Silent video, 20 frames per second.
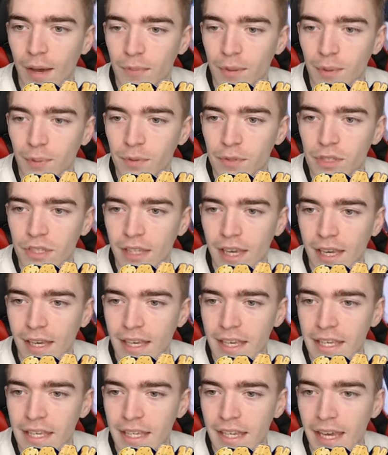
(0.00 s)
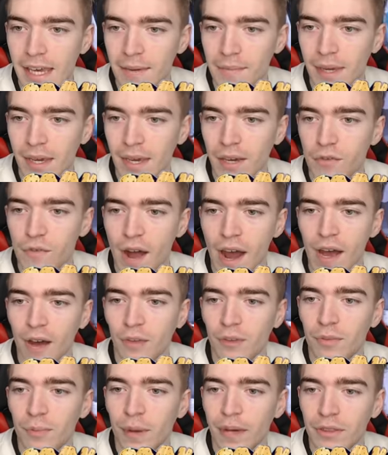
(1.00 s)
and people just like yeet me
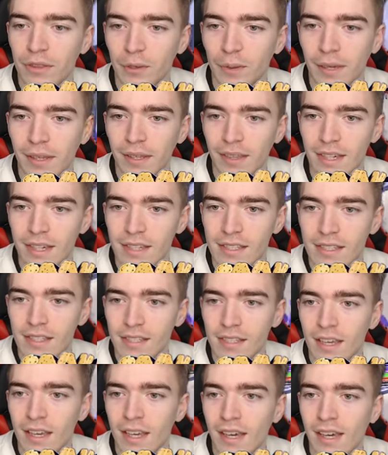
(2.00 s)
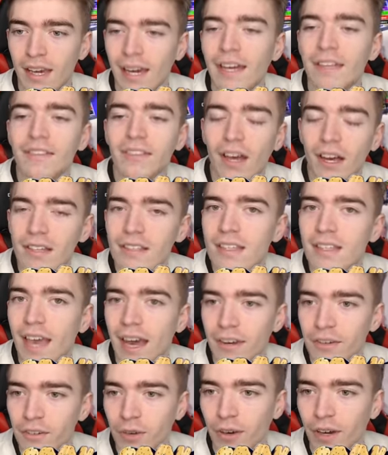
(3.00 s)
around by doing this it does
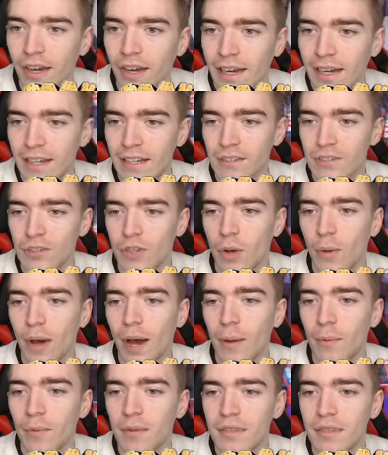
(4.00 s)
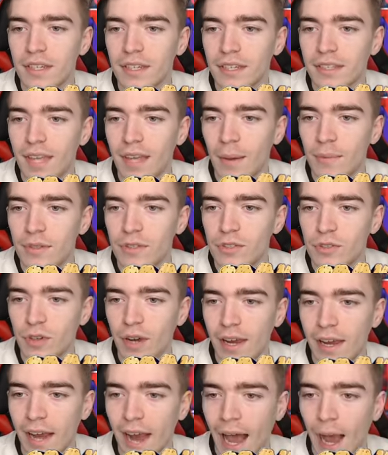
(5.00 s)
get annoying, so I wanted to
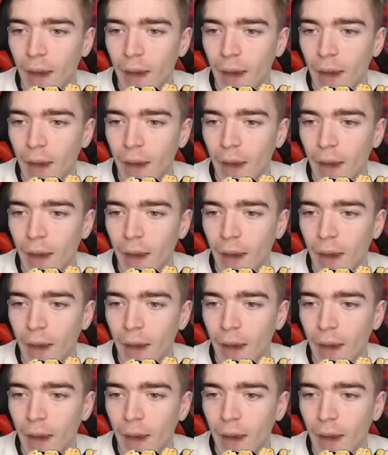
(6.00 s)
demonstrate